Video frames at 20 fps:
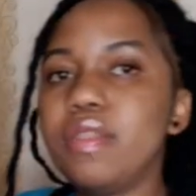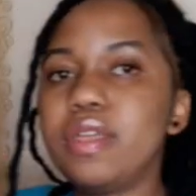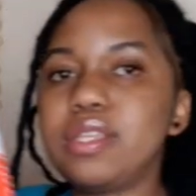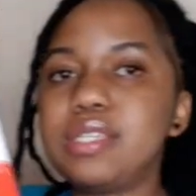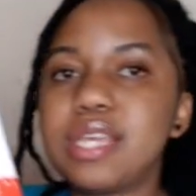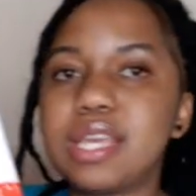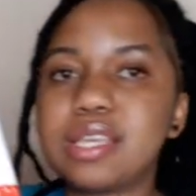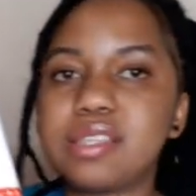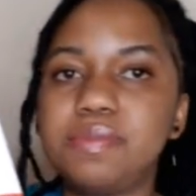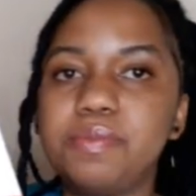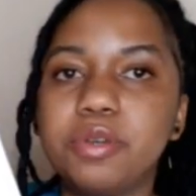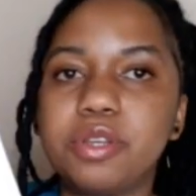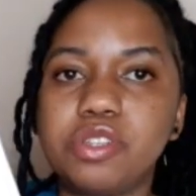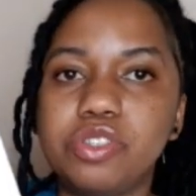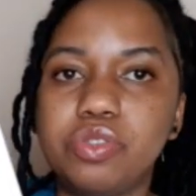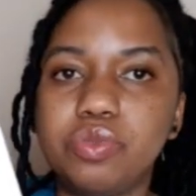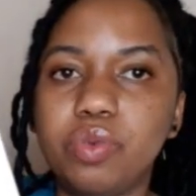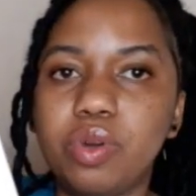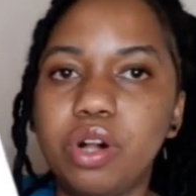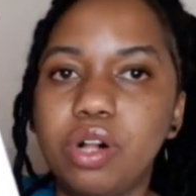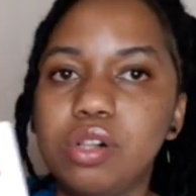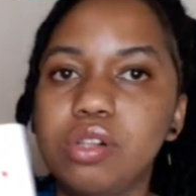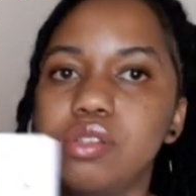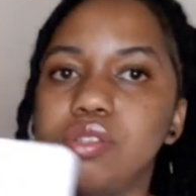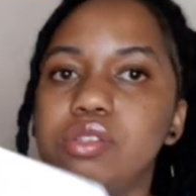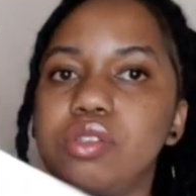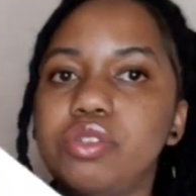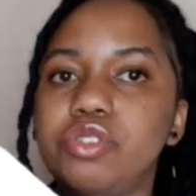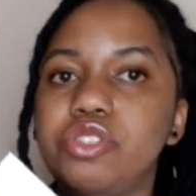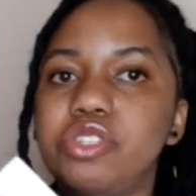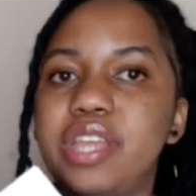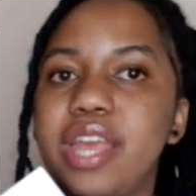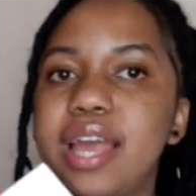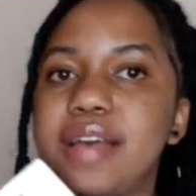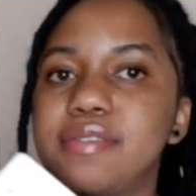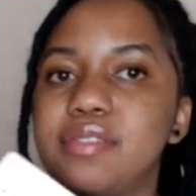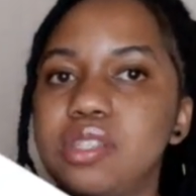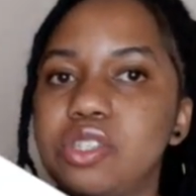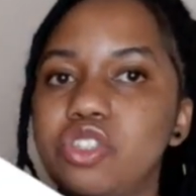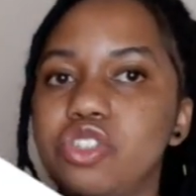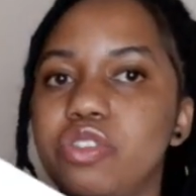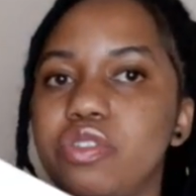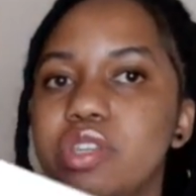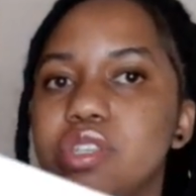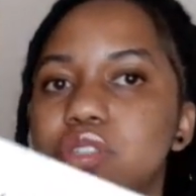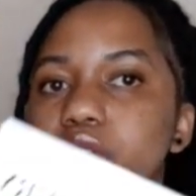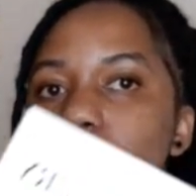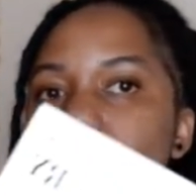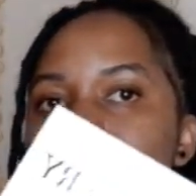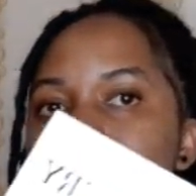textbook as well. So today I have surgery. So